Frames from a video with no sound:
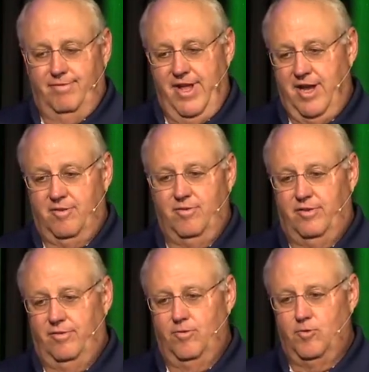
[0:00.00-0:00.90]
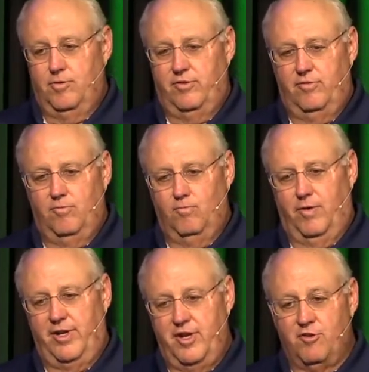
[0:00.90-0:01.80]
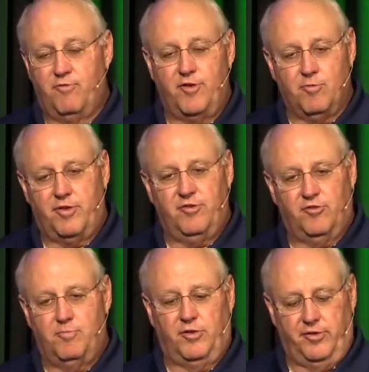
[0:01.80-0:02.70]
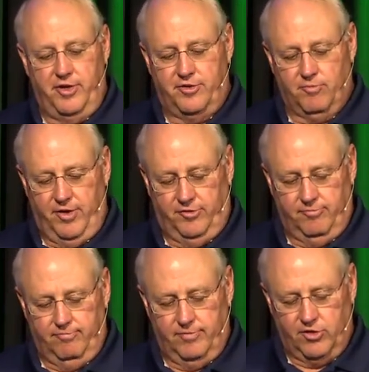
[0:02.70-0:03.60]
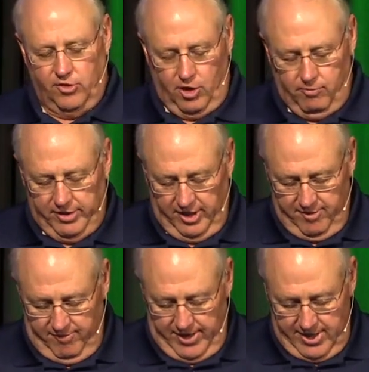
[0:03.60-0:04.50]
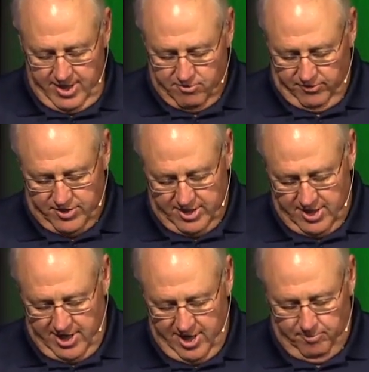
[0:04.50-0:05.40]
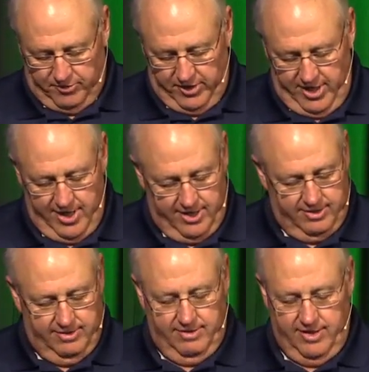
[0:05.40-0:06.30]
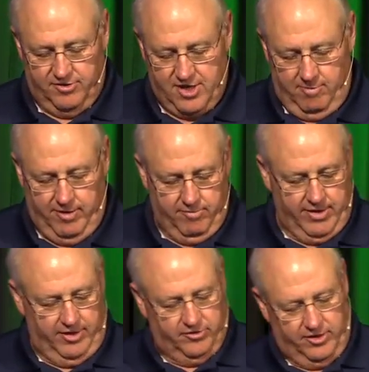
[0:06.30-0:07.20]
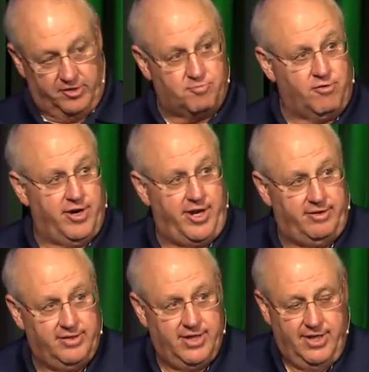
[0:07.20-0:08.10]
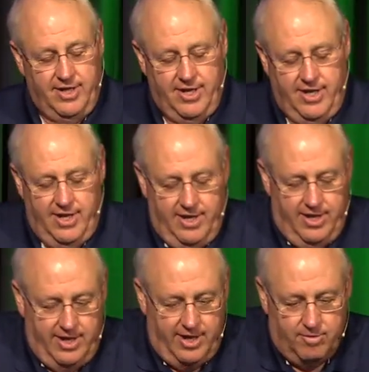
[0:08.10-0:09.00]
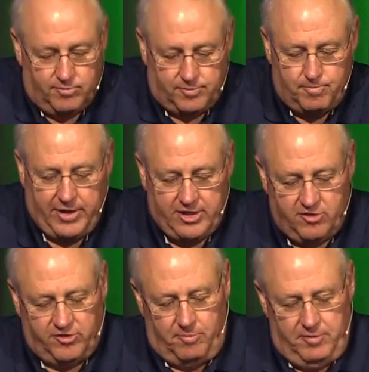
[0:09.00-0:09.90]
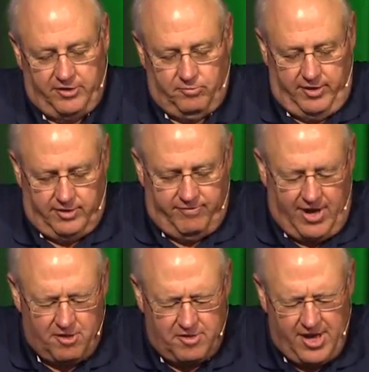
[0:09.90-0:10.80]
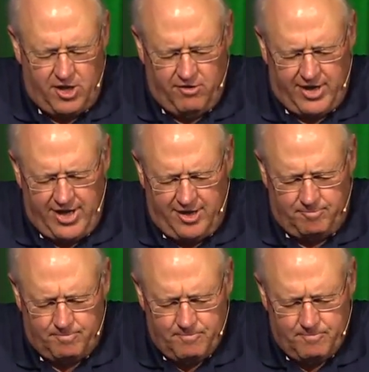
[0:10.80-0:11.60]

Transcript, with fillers: That would interfere with his ability to reason. So look, we live in interesting times, and it's time to get ready. So let's pray, and we'll pick this up next week. Father, thank you again